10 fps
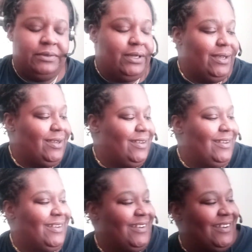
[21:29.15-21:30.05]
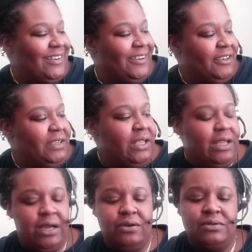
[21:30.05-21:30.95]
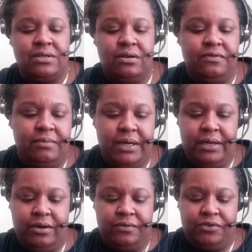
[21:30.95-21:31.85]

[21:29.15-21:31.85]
I don't talk for my health.